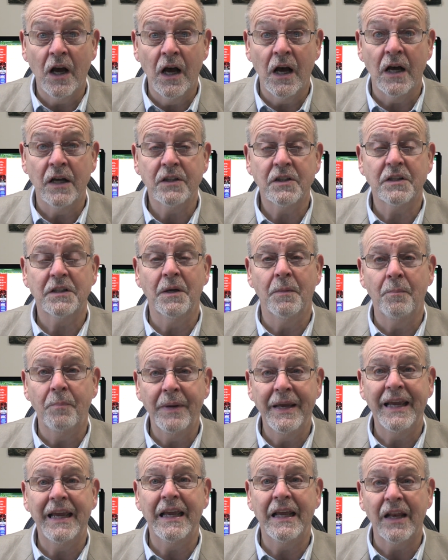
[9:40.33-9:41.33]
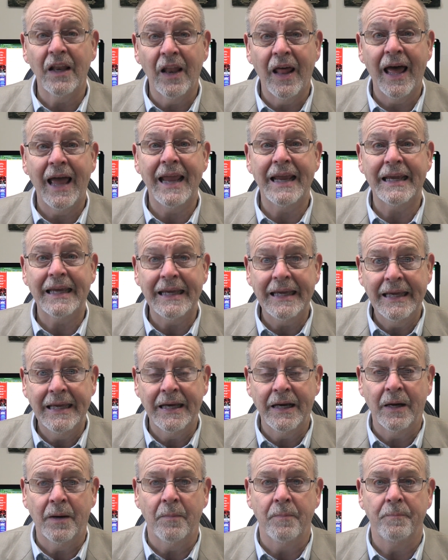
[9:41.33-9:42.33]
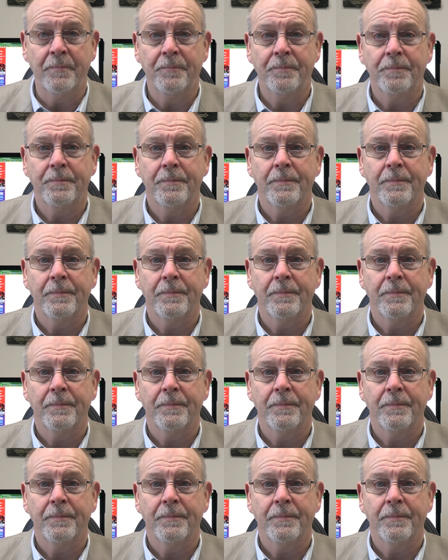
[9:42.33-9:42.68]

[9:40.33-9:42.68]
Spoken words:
us to be like Him.